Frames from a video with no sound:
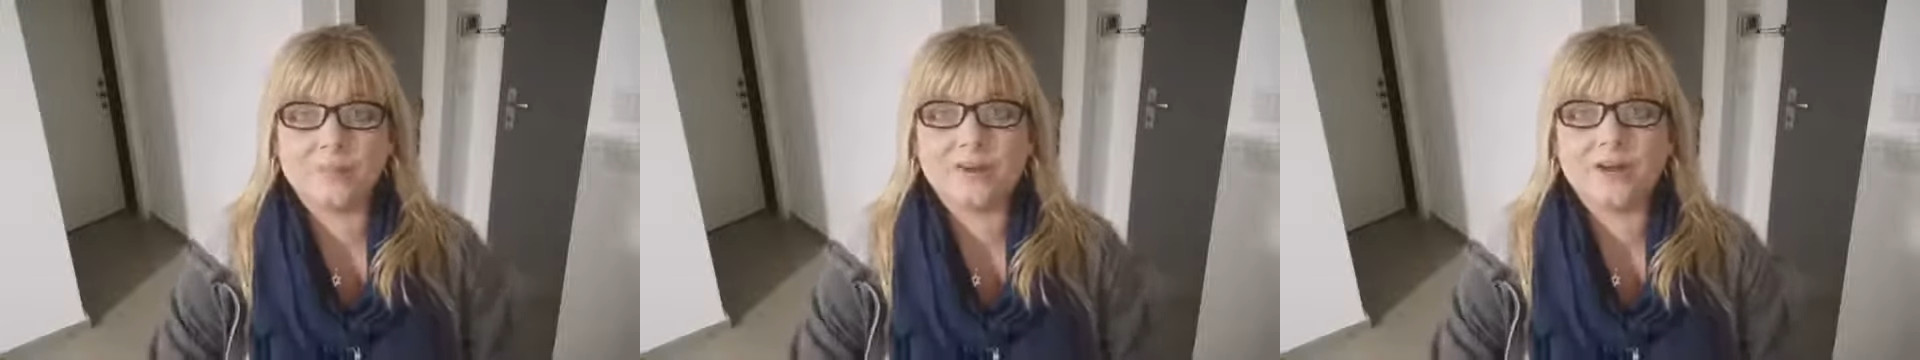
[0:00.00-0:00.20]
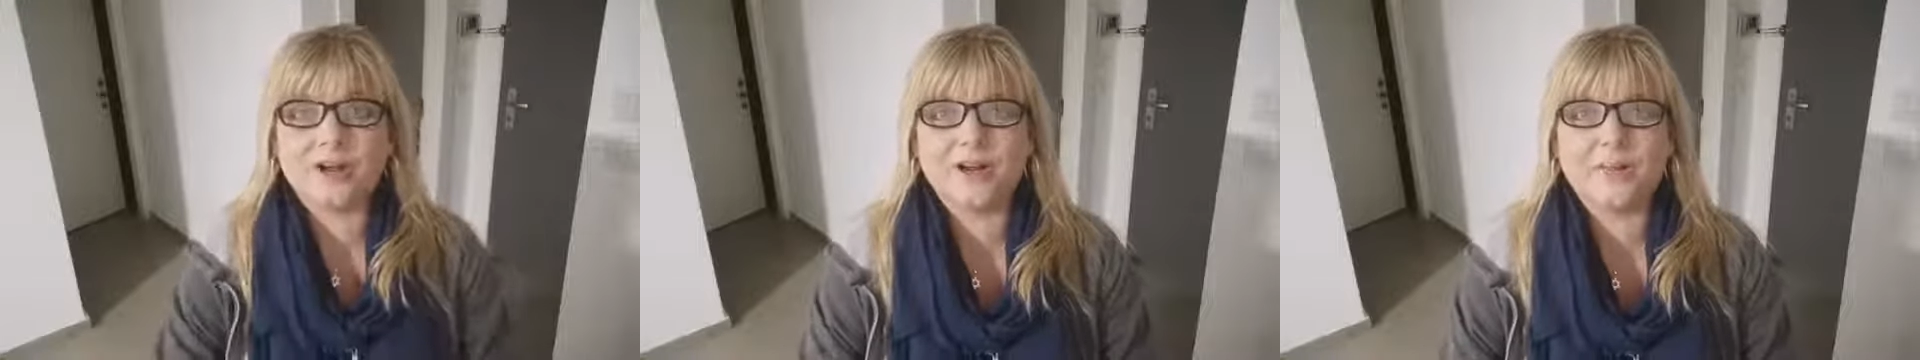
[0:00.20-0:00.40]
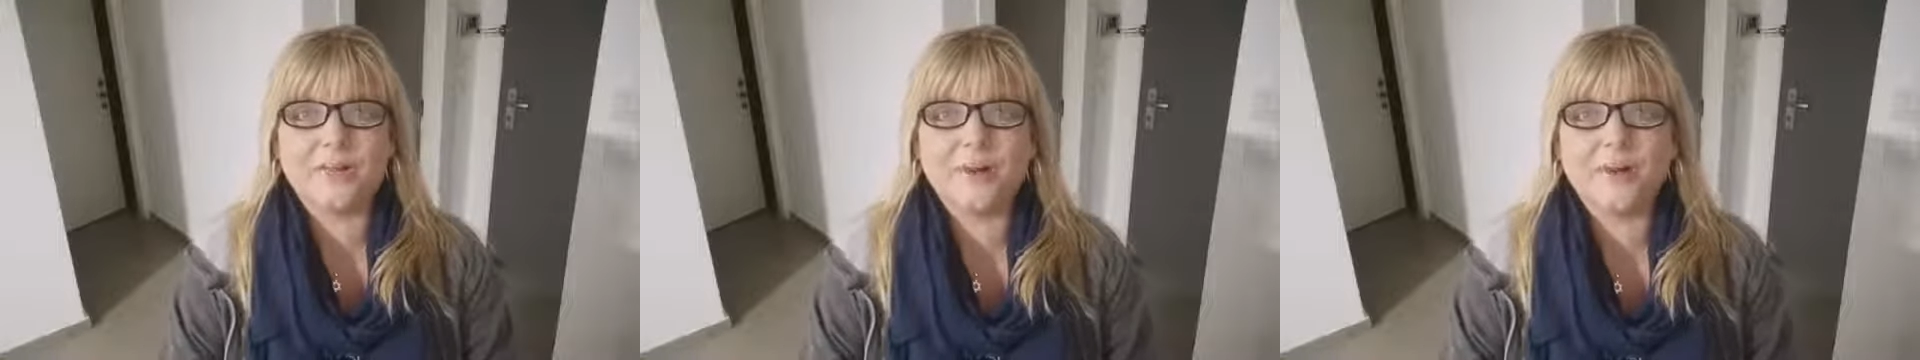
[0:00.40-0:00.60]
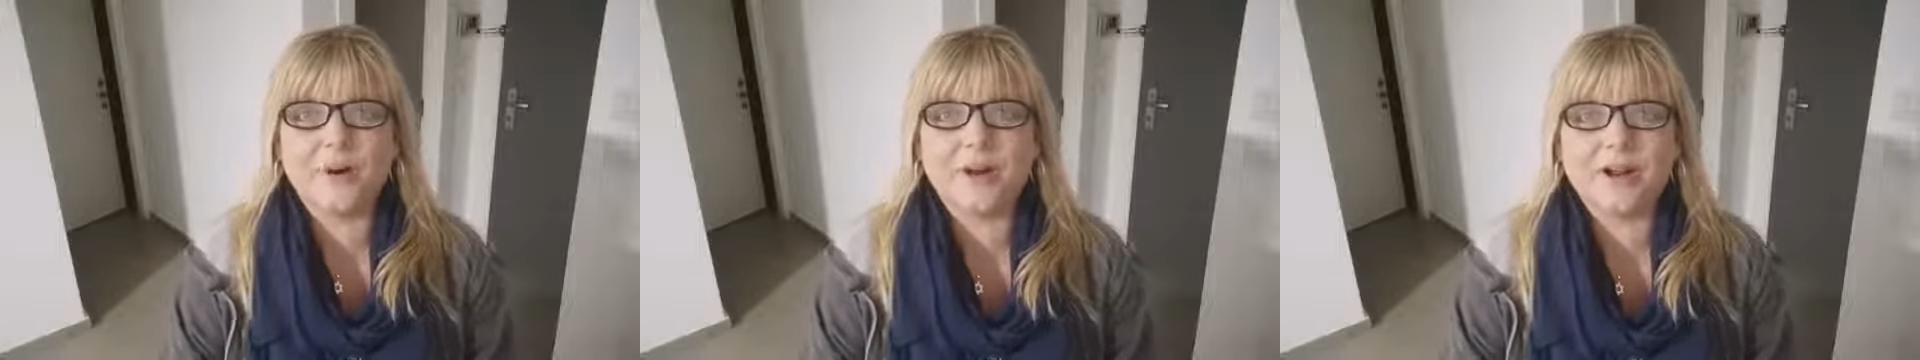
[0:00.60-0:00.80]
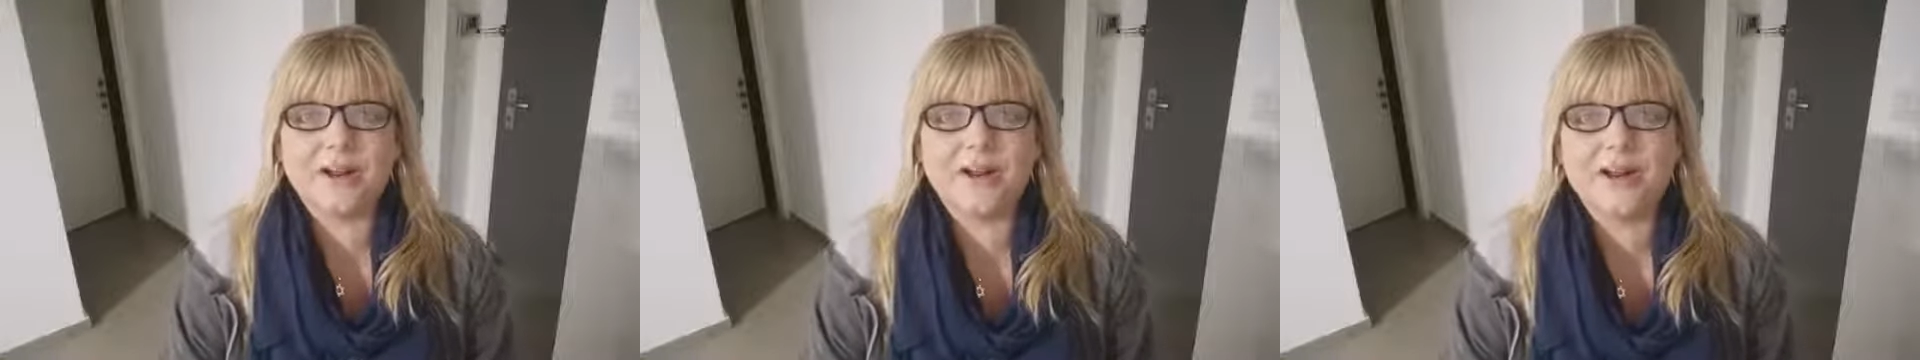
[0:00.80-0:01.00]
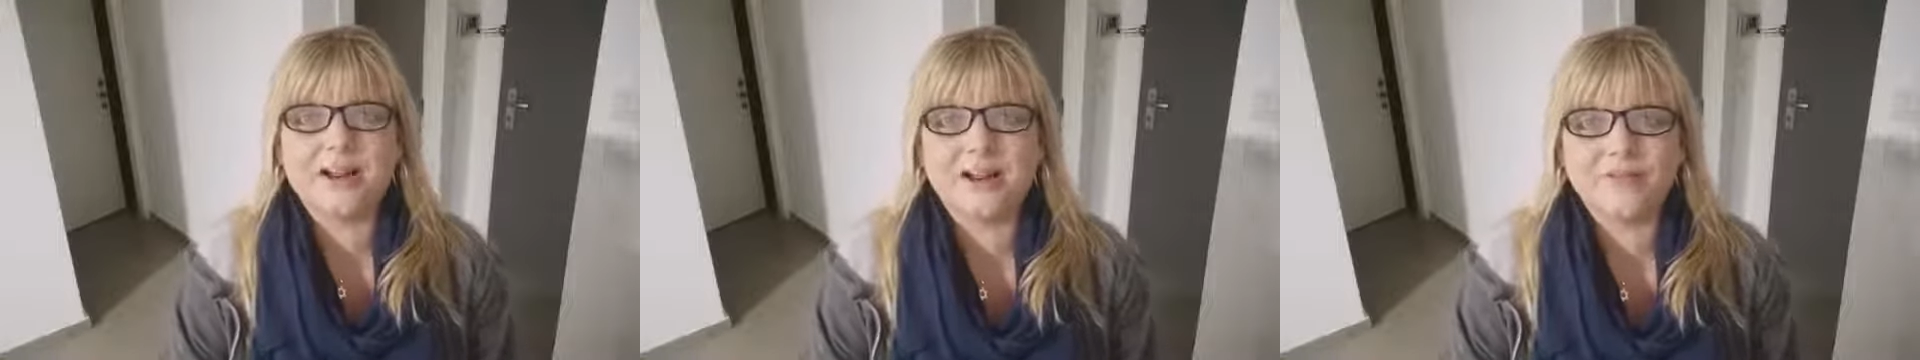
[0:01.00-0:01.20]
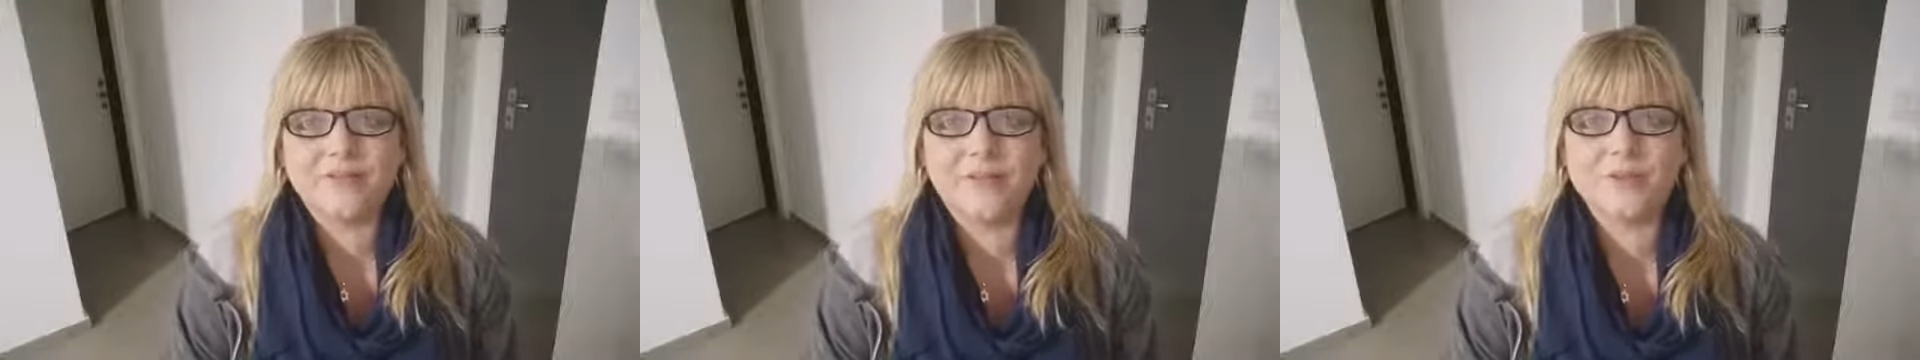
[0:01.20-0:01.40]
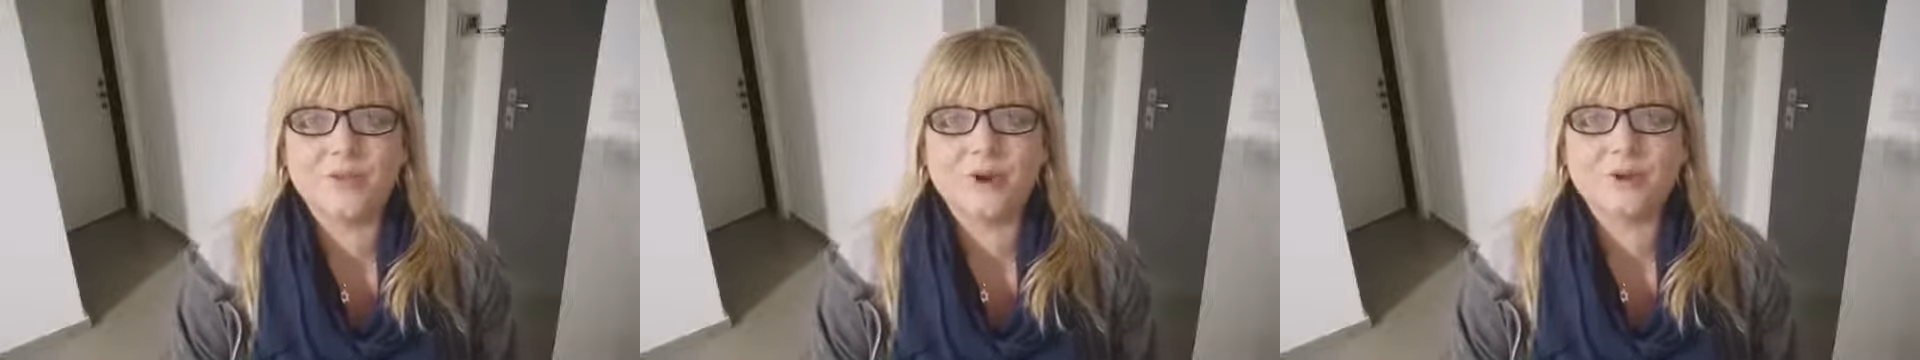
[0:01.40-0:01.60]
going to be one of the
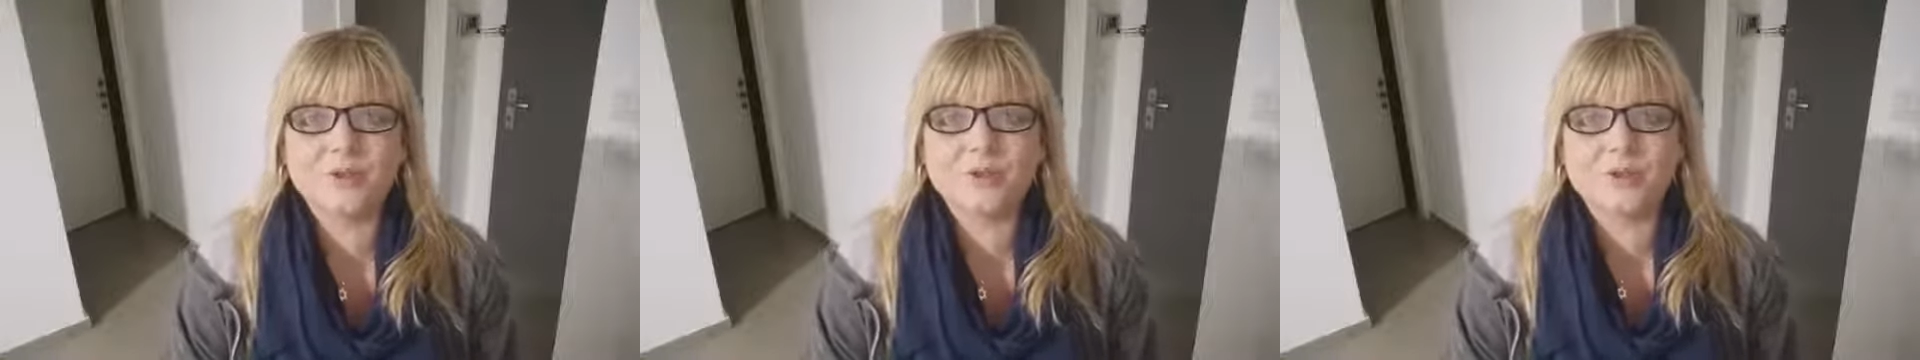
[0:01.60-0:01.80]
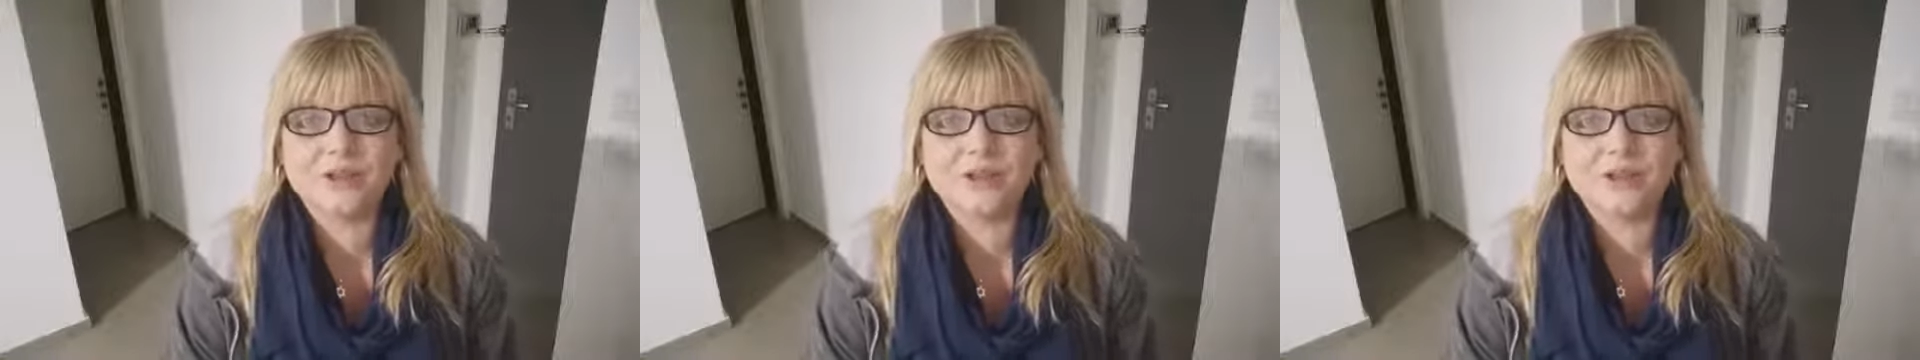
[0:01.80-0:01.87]
most